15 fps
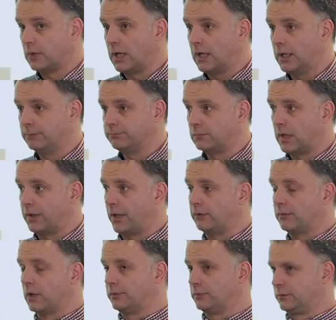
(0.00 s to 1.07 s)
I don't
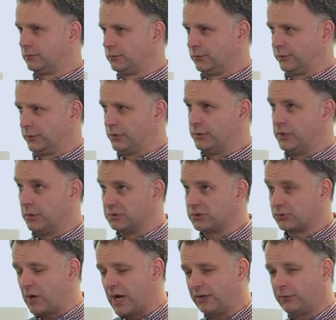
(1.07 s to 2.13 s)
know the new
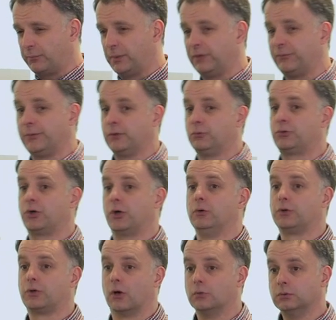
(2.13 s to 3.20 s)
address, but if you
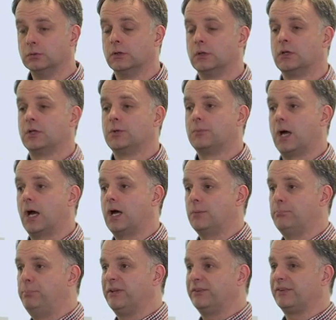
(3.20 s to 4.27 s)
Google
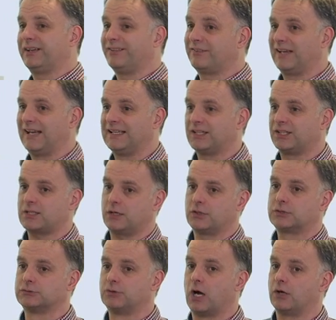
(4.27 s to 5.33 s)
Business Link
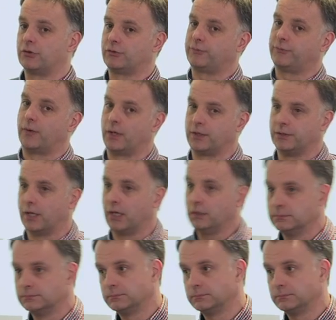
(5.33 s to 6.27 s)
Grant Finder,